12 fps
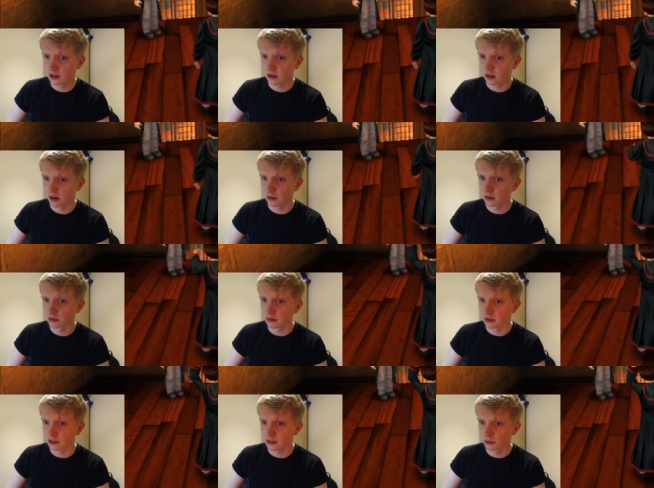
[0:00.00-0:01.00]
Alright, well, I
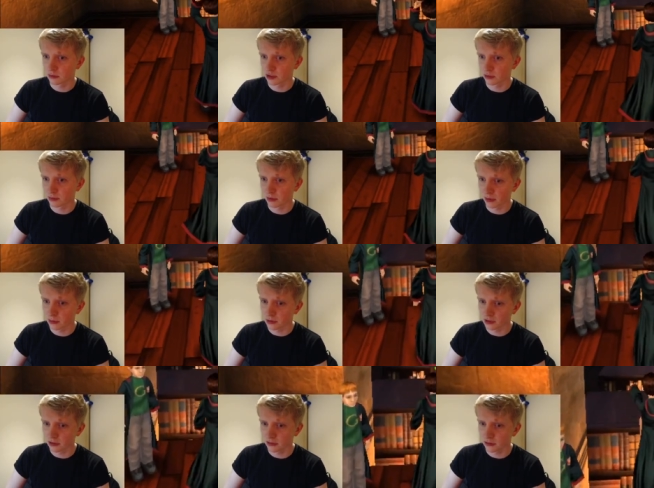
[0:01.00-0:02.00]
guess I'm jumping by
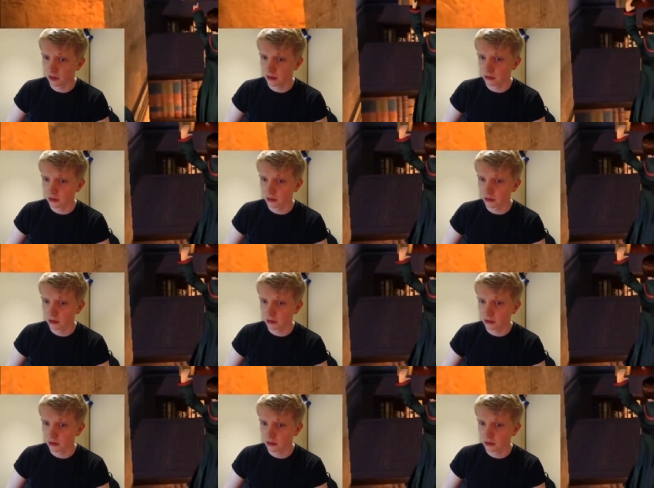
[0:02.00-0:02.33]
myself now.